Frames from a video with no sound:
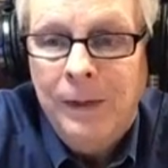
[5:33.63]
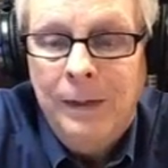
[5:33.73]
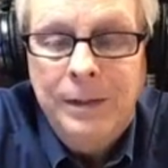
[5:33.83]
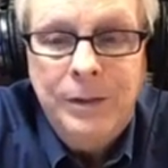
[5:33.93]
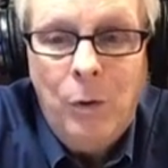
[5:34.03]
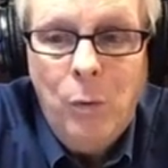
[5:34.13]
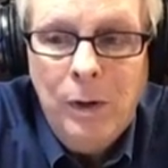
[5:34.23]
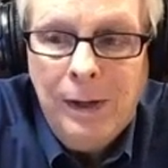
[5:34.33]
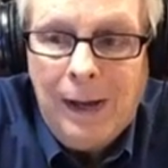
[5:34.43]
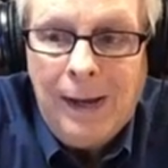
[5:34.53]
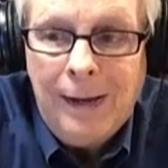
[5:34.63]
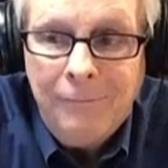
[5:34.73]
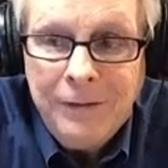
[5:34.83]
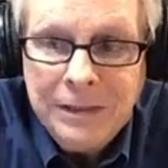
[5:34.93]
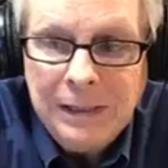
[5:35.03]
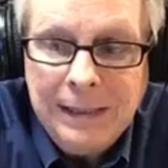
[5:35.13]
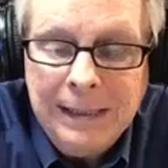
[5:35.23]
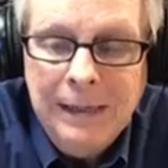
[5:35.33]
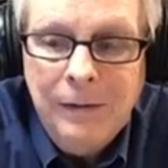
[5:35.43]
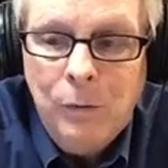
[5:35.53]
So
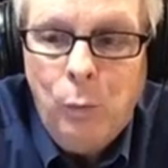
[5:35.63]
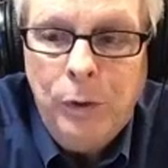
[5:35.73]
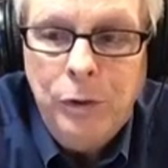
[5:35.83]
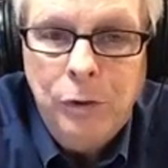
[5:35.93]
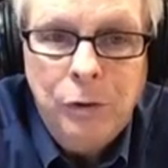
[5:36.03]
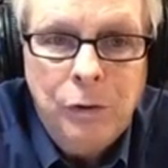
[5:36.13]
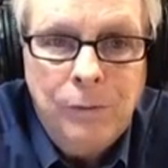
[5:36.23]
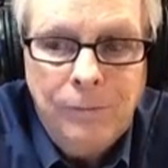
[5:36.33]
obviously when you're